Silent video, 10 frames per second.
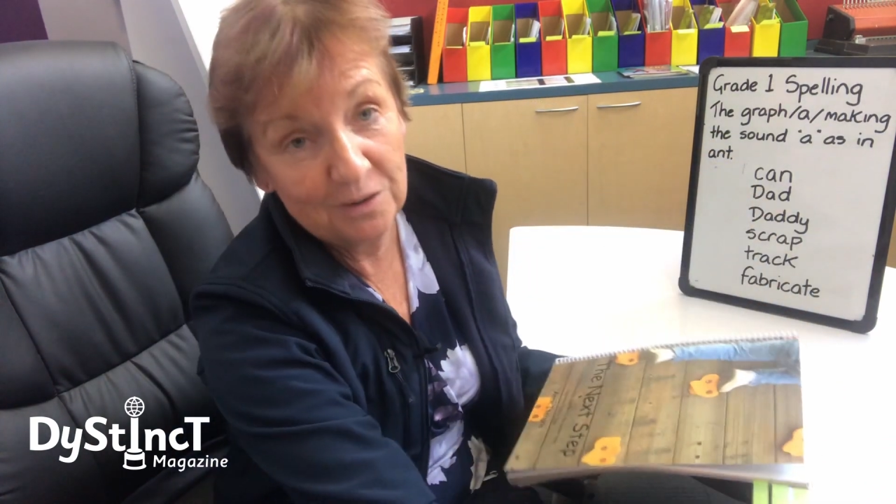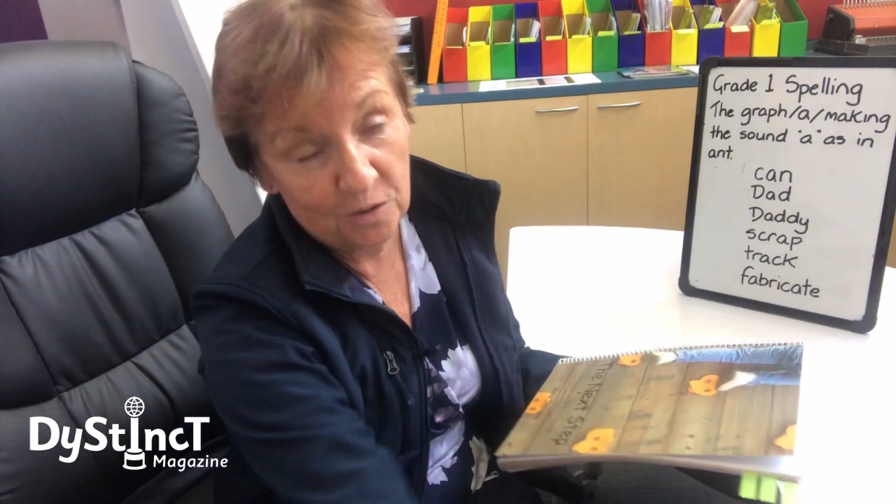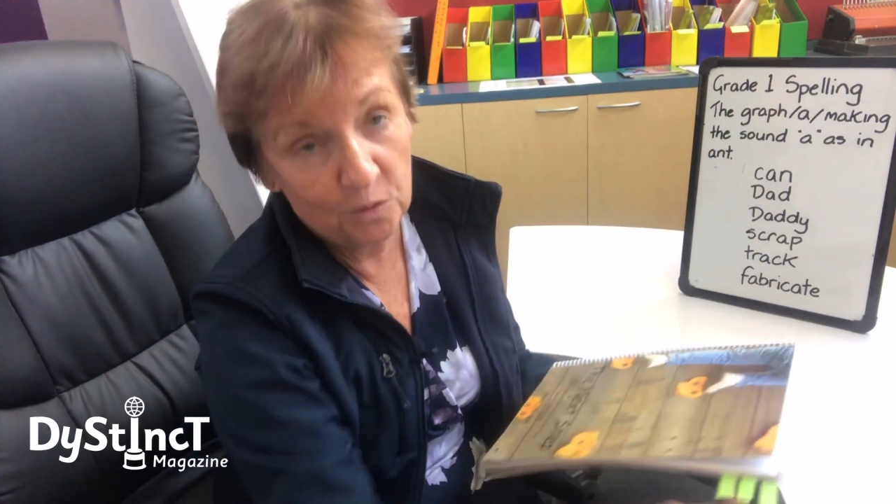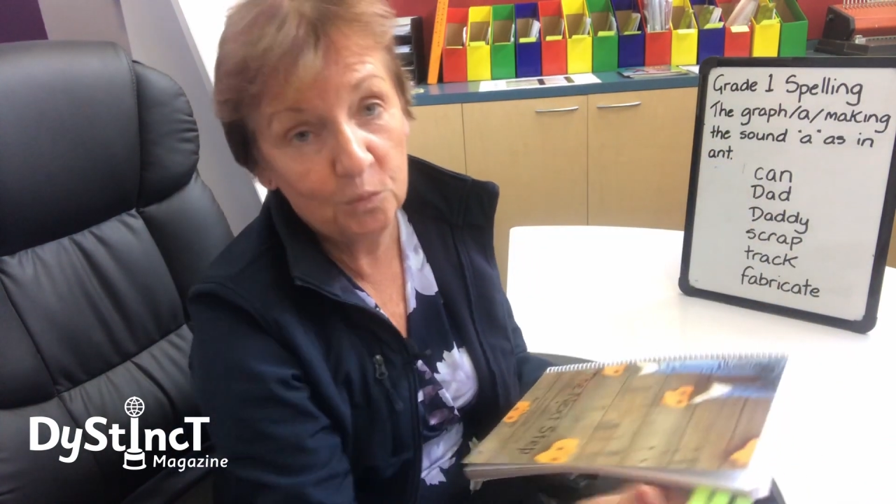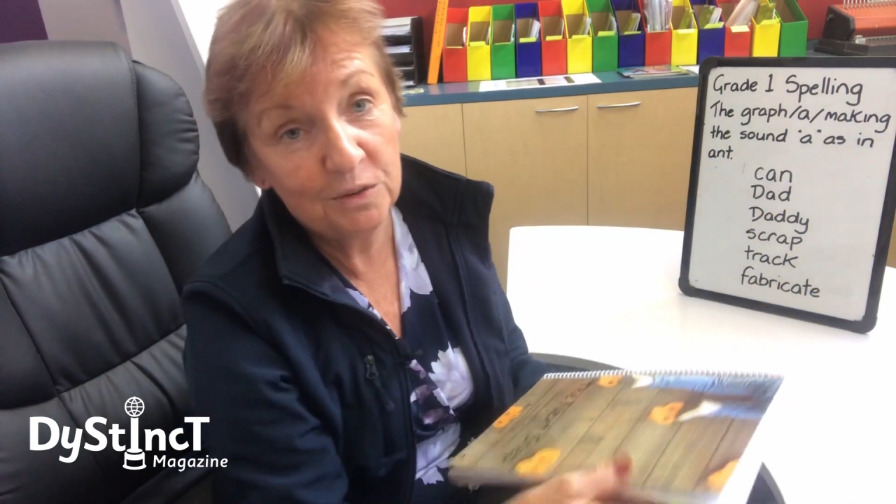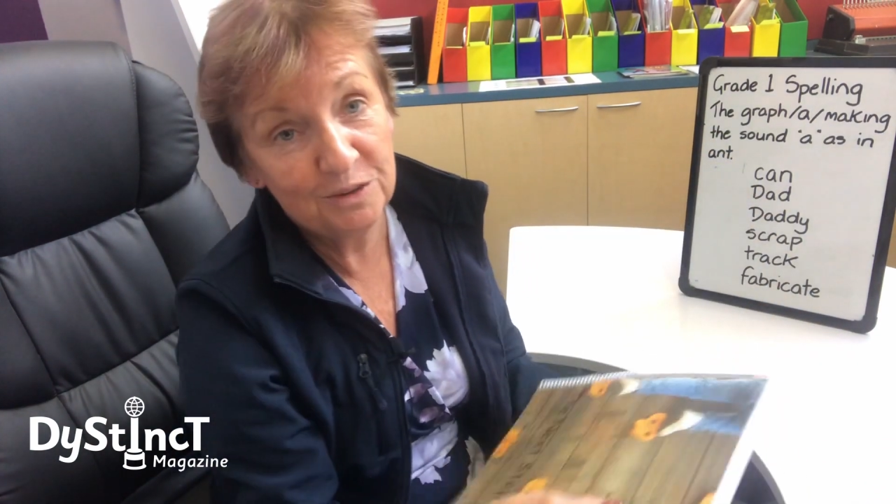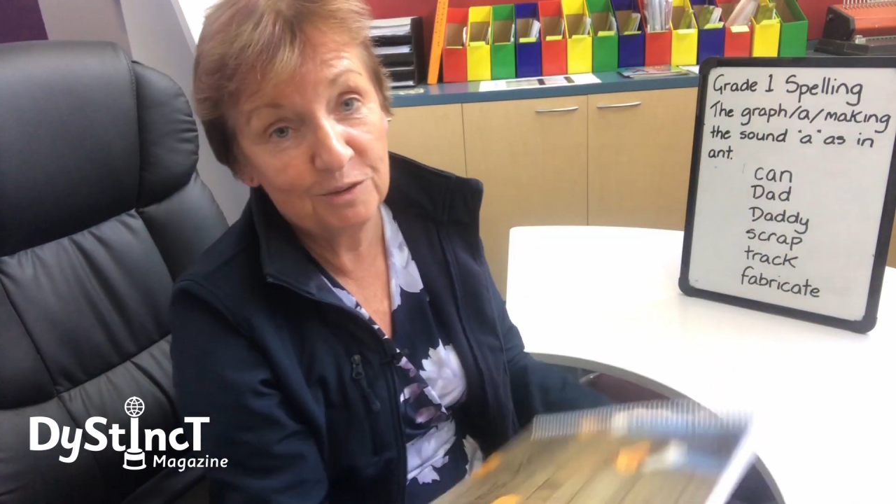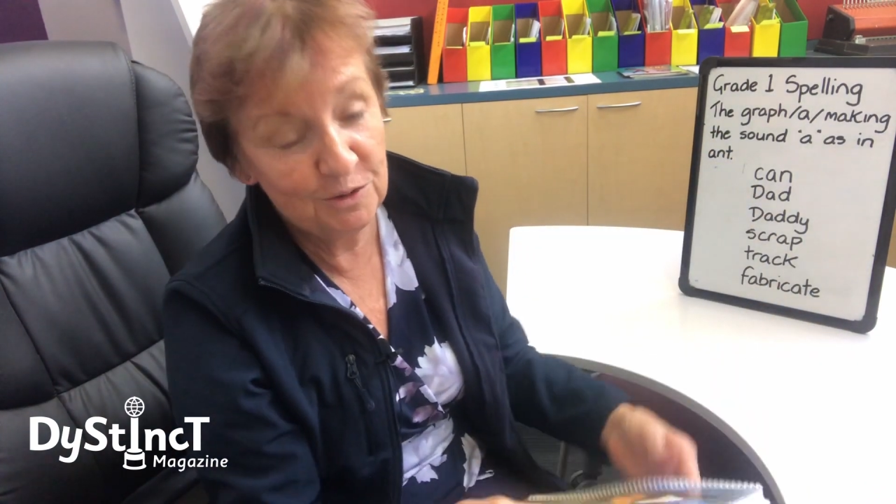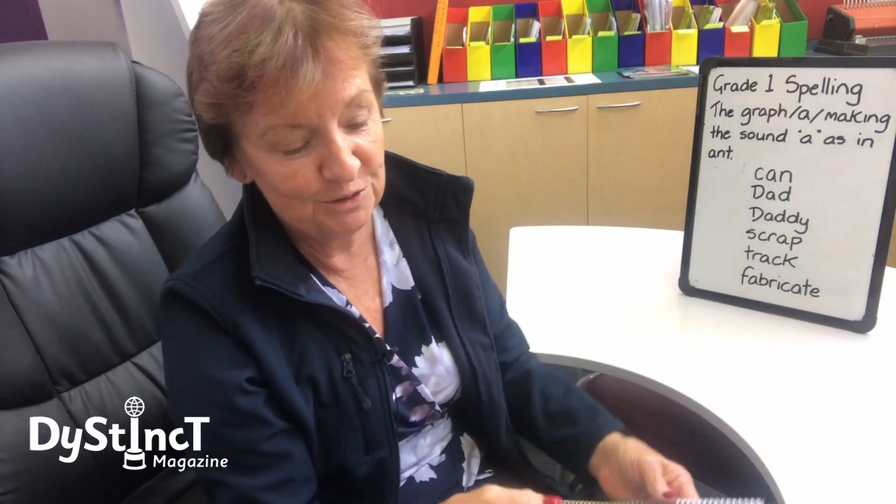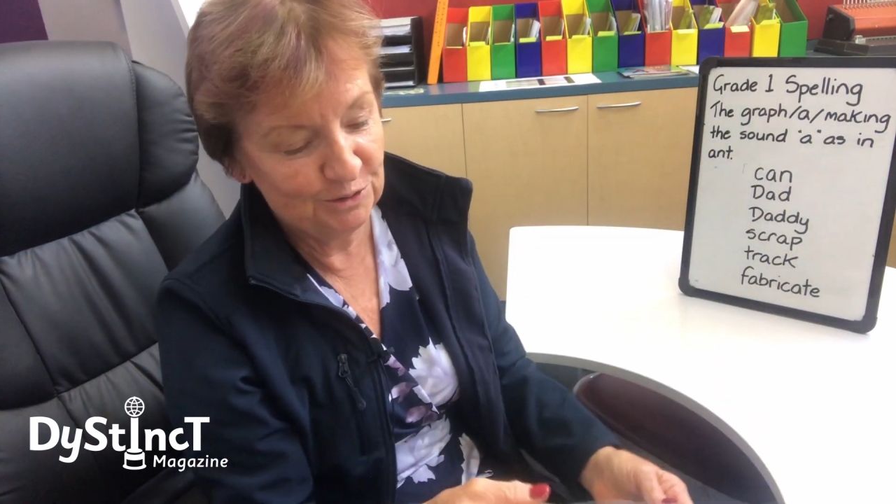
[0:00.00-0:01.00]
home with your own
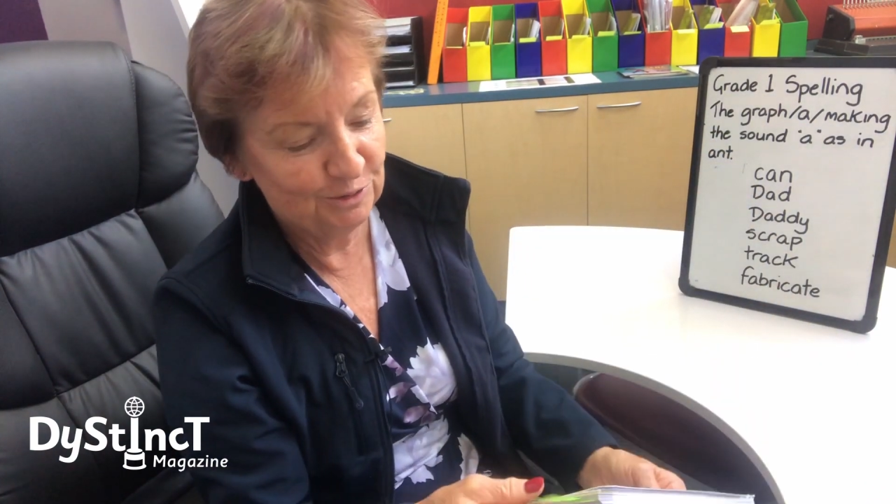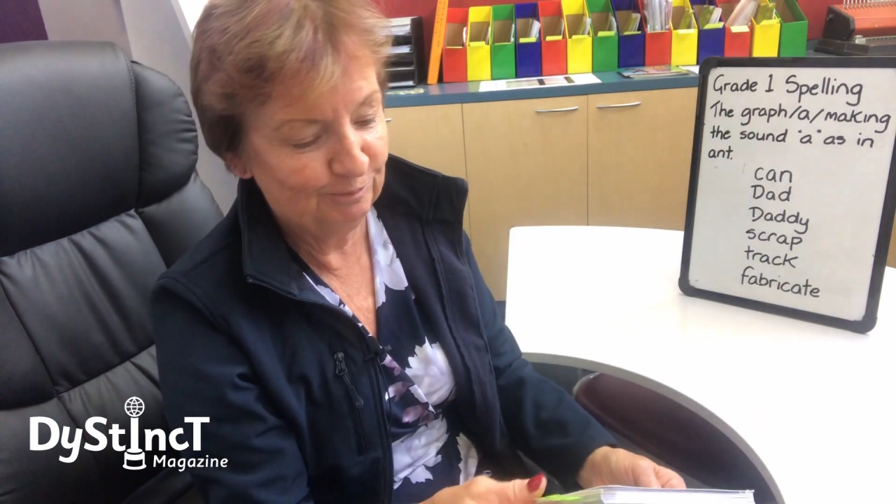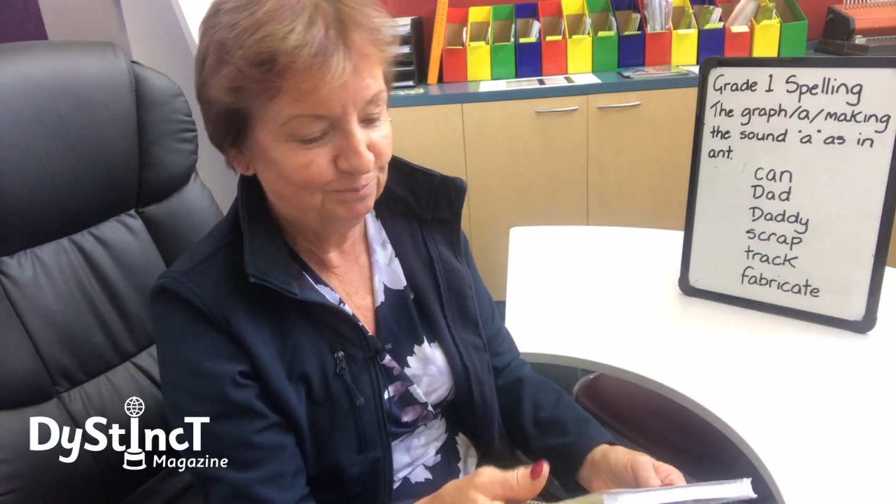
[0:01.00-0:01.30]
children.